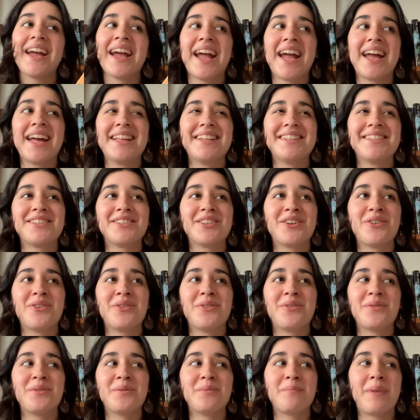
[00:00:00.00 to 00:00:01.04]
And
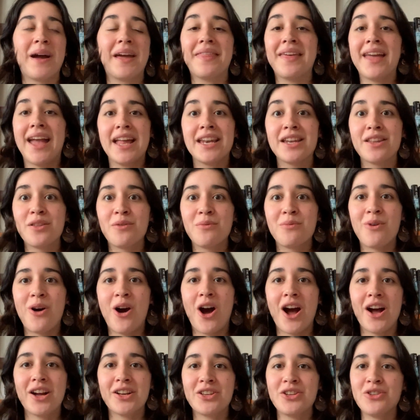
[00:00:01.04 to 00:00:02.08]
so by the end of the
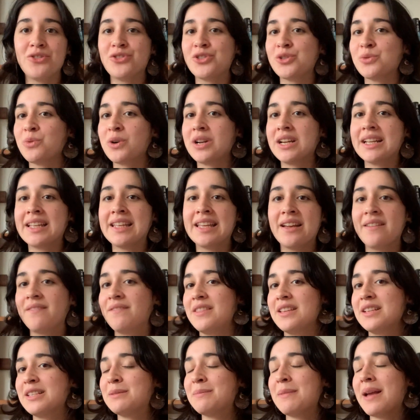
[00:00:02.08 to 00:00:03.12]
walk, you just want to
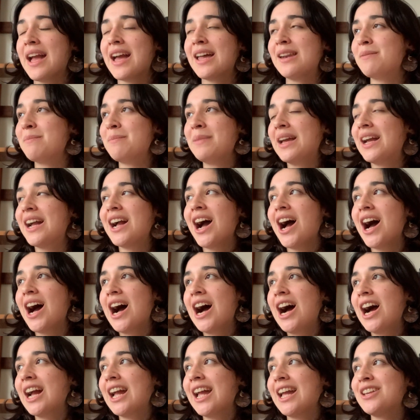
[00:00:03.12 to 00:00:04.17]
give this man a big
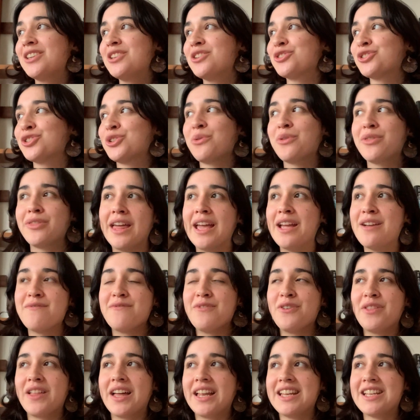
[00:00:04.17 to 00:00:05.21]
hug, and you're so
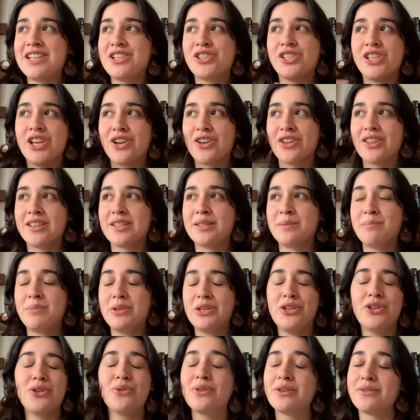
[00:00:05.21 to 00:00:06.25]
thankful that he shared this
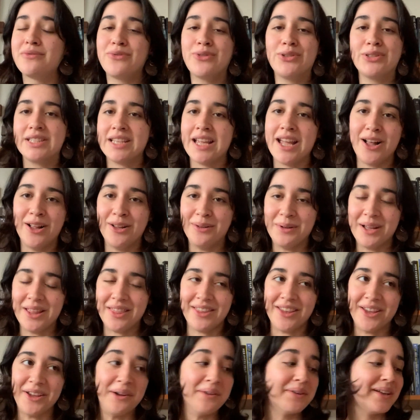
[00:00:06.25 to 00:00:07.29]
beautiful tale
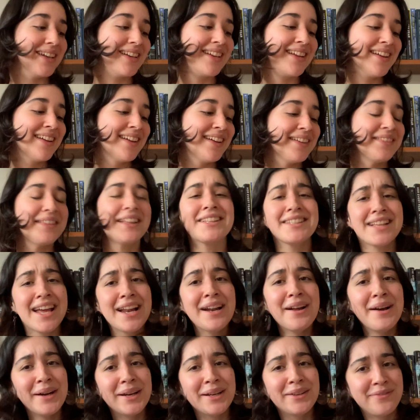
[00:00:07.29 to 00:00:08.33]
with you. And that's kind
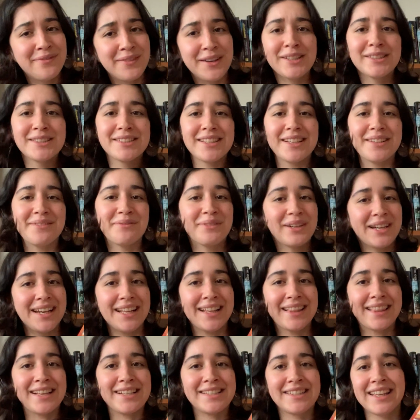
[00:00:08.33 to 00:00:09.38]
of how I felt
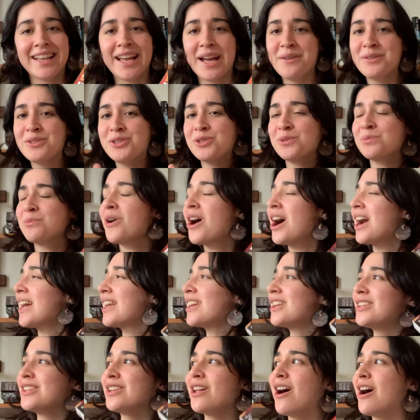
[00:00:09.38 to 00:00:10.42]
reading this. Like I was just walking
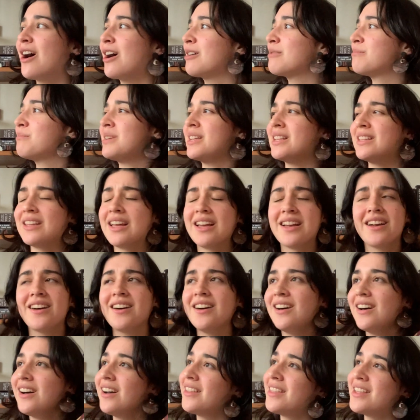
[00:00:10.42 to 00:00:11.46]
along being like,
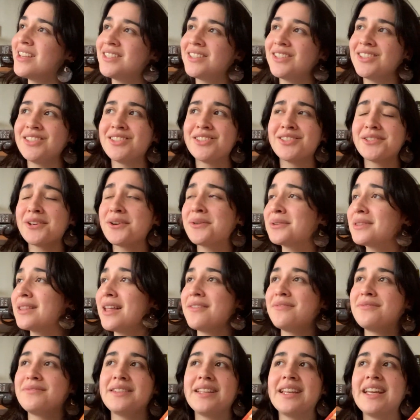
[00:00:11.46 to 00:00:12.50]
oh, this is so
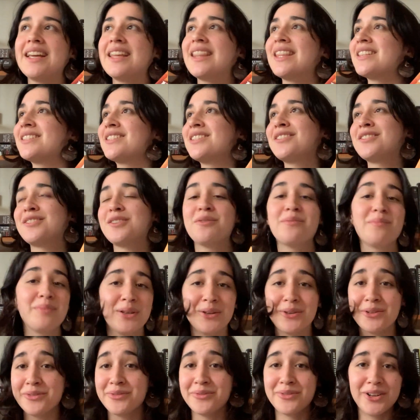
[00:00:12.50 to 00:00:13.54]
lovely. This is so
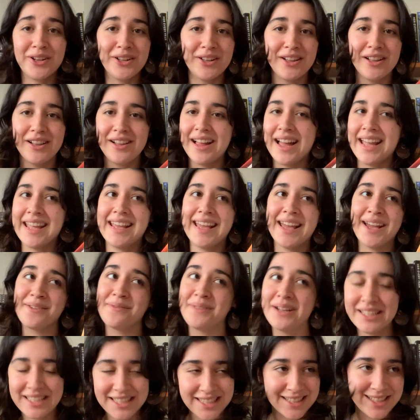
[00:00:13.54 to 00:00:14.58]
beautiful. I can't
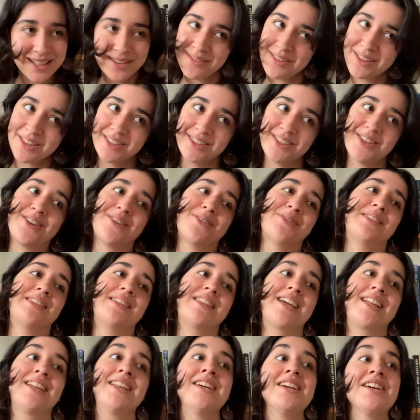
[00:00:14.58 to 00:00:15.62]
wait to see where this goes.
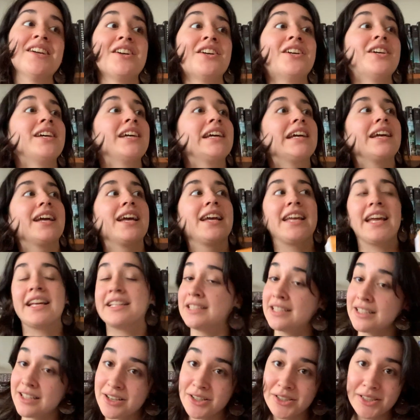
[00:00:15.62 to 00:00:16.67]
And then it
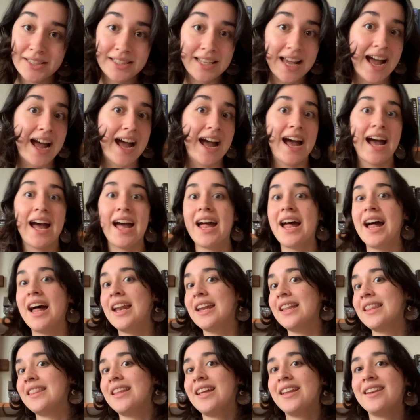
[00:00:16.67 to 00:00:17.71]
gets a little
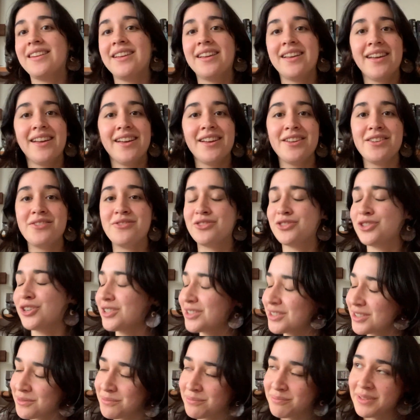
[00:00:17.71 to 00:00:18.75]
sad, and then you
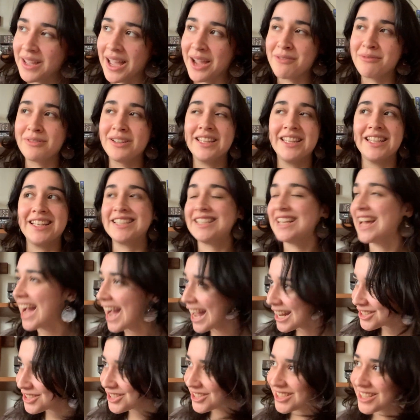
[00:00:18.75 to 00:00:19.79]
start to get really
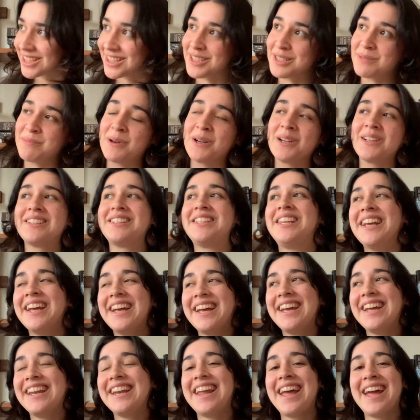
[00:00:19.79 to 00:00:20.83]
attached to this
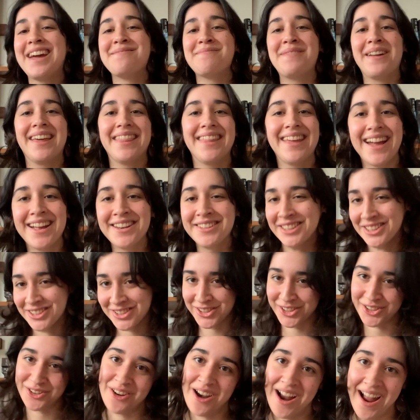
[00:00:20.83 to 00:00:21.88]
person, and by the end you're
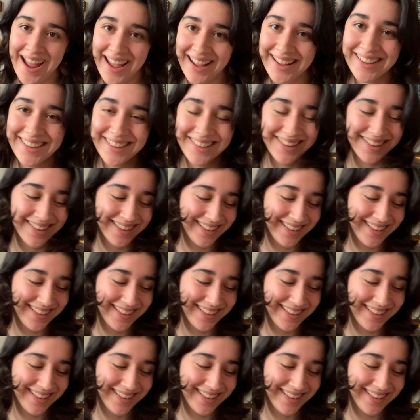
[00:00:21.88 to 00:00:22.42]
just crying.